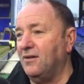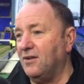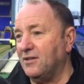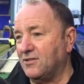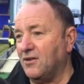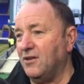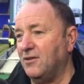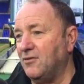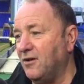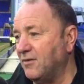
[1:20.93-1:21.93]
In
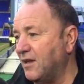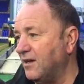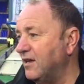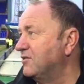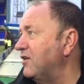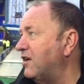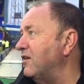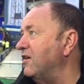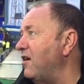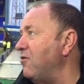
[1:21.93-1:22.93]
hindsight, you'd rather get that
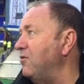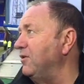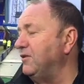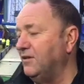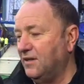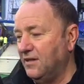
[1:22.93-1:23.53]
second goal